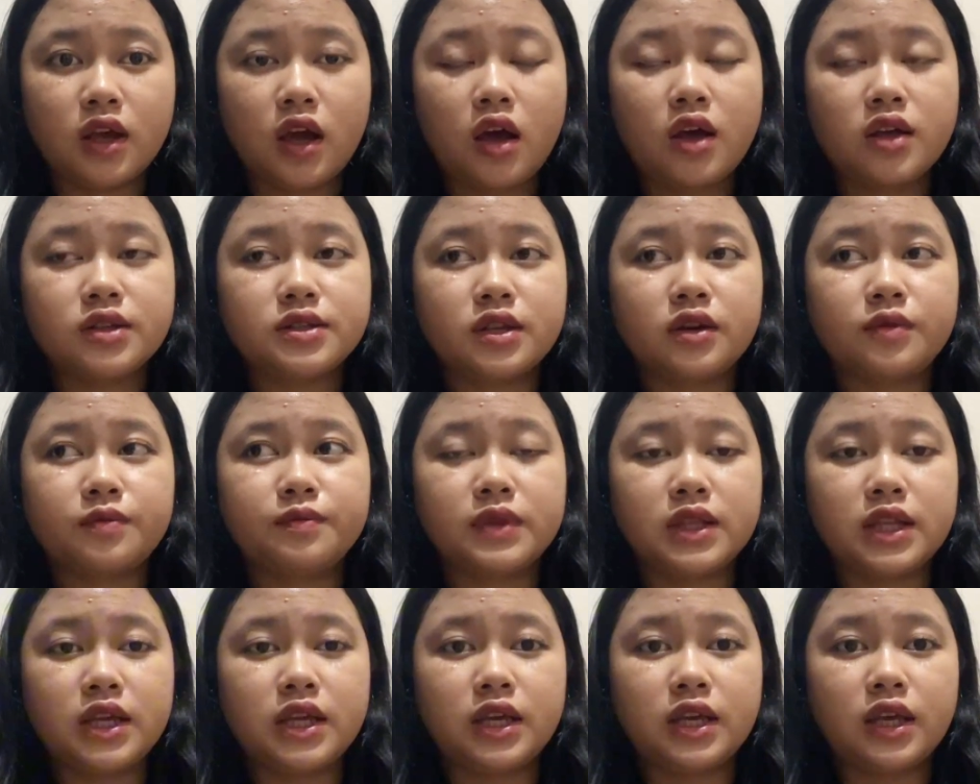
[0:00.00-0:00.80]

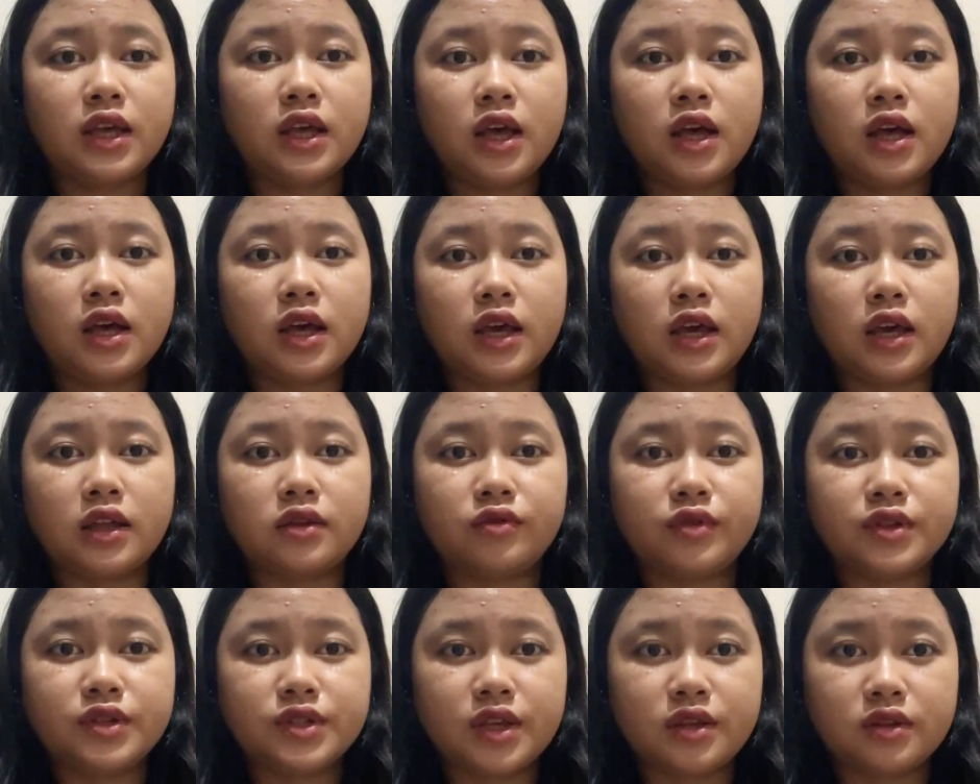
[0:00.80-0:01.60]
sharply in
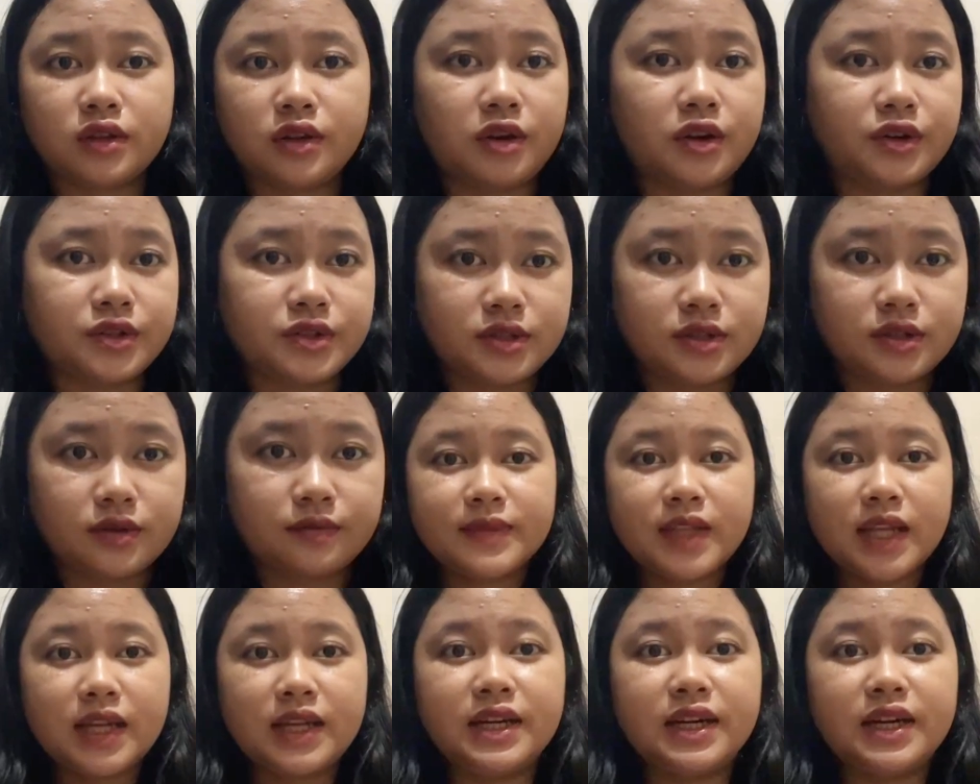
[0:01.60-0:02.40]
recent years.
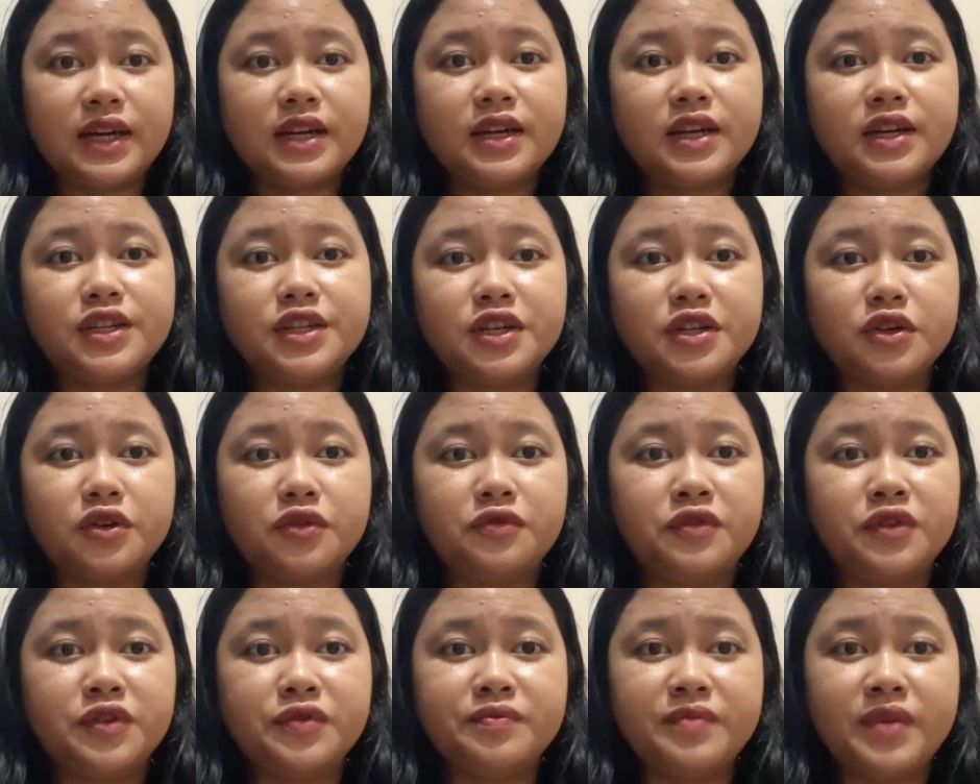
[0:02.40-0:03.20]
The Canadian
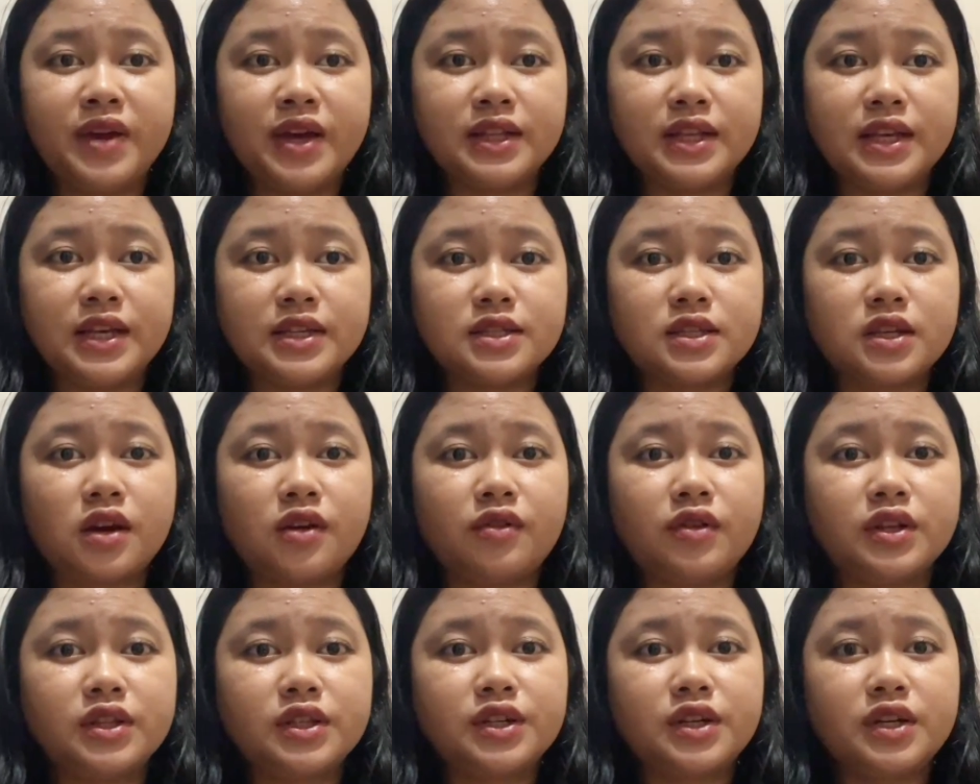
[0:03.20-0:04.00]
government is
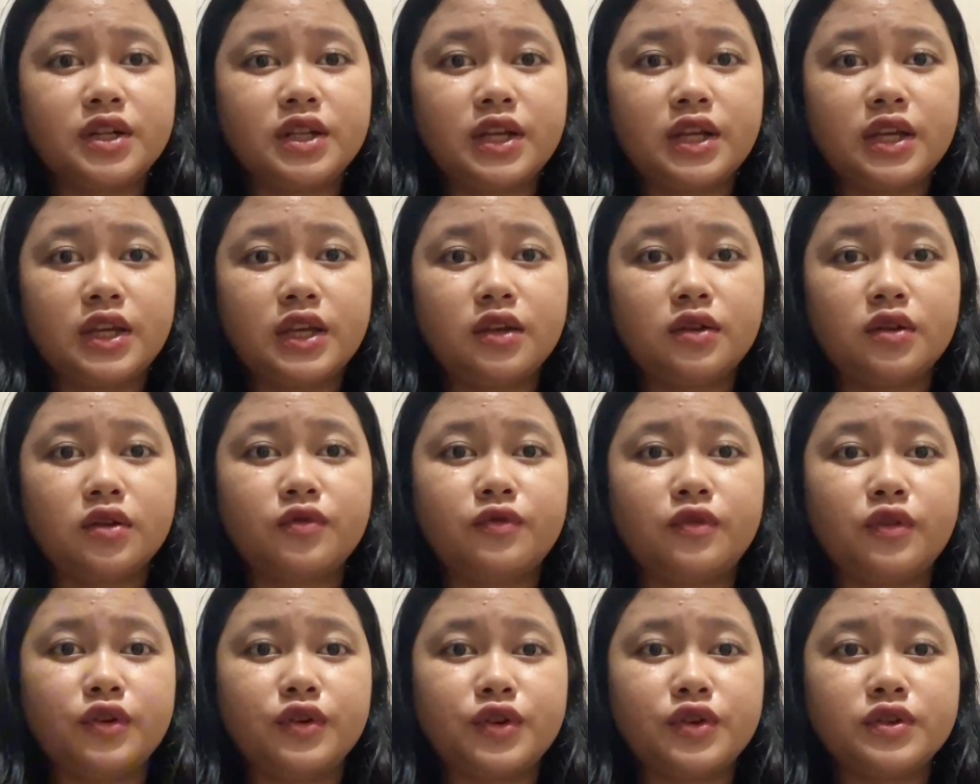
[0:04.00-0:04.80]
currently
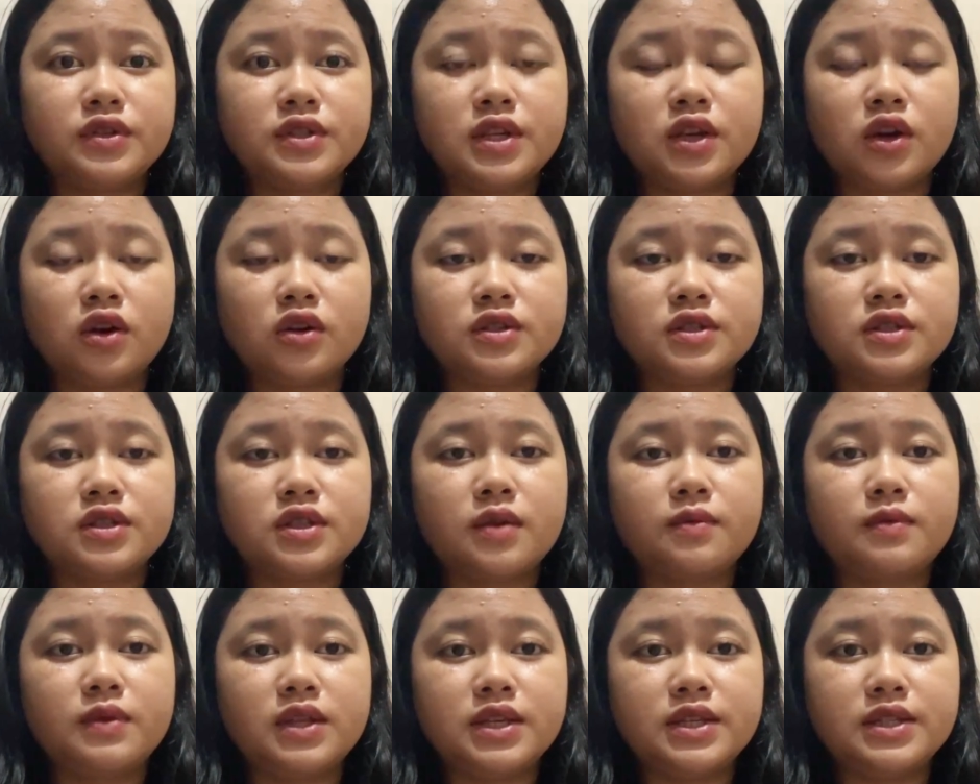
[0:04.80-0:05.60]
focusing on
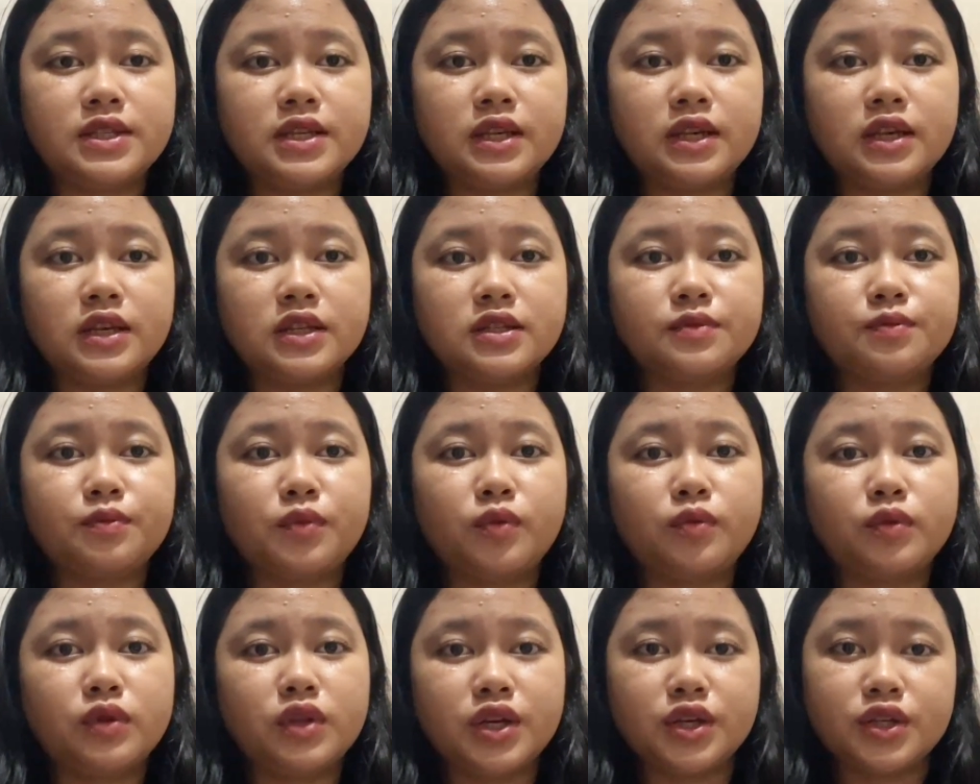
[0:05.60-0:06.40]
stabilizing its
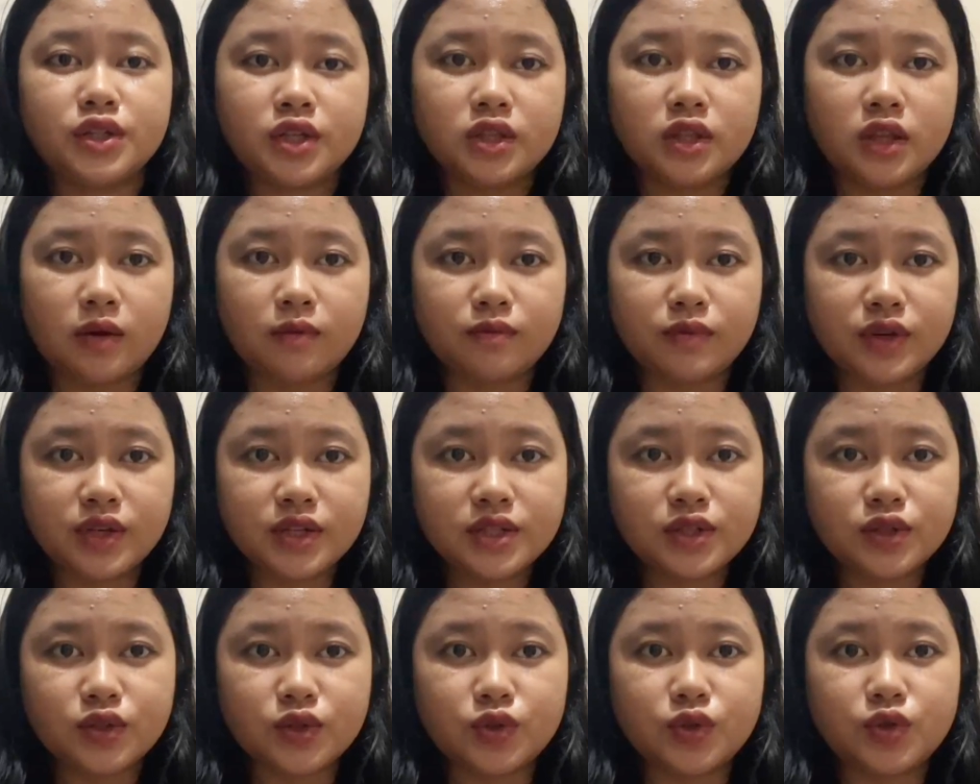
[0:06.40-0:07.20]
population numbers
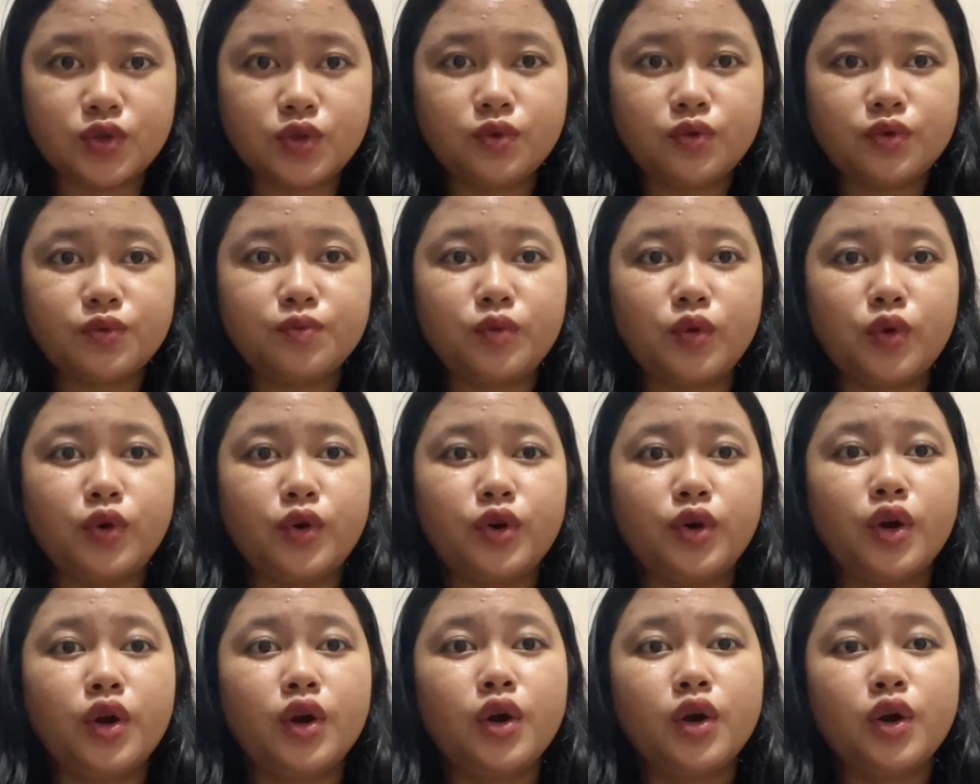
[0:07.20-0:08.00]
to more
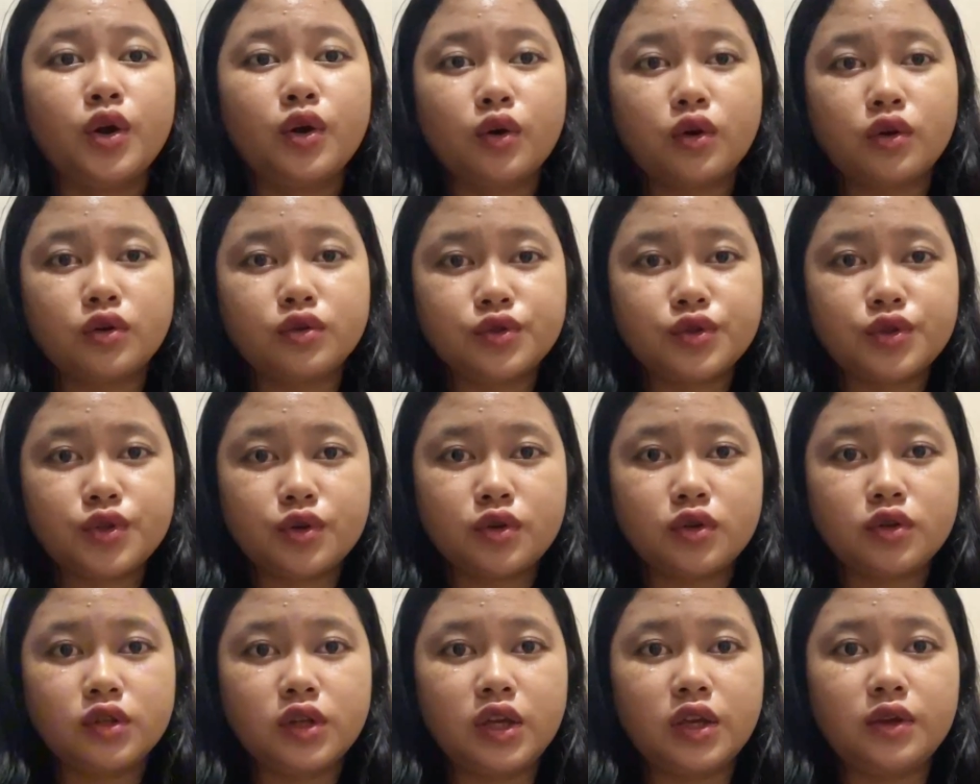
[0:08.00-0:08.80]

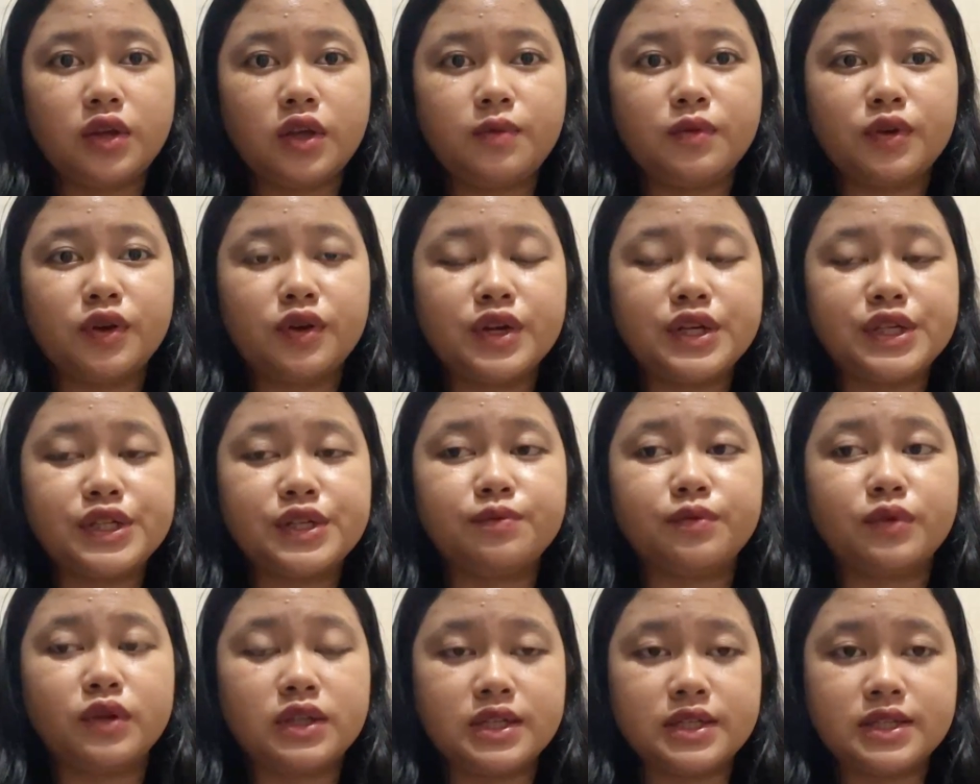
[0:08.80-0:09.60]
controlled immigration
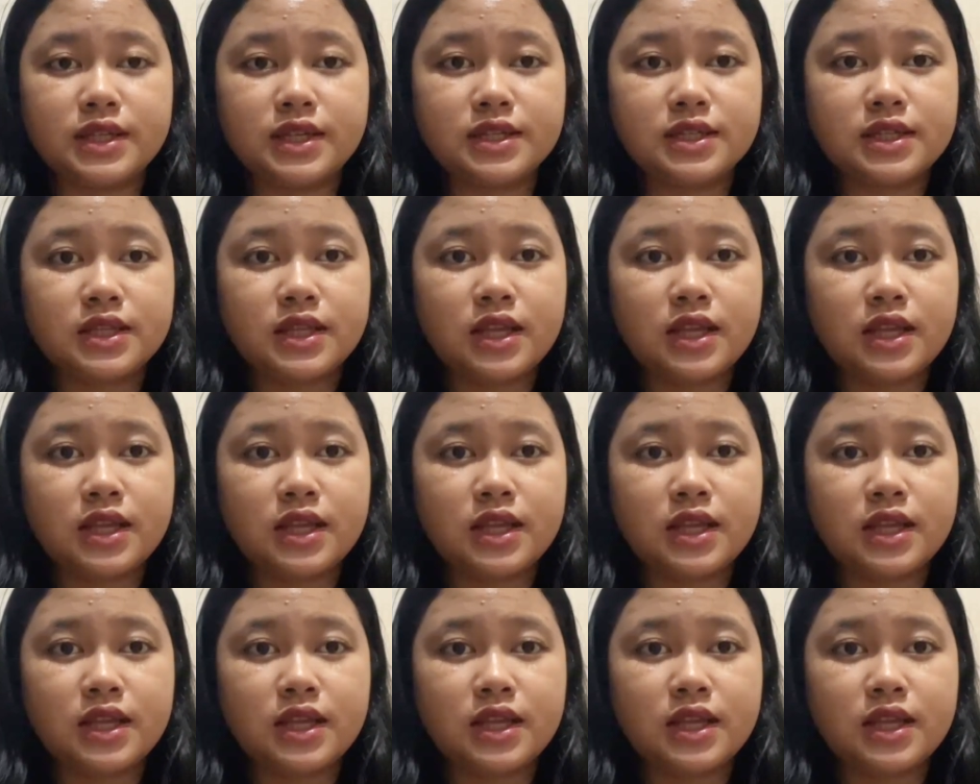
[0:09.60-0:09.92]
policies.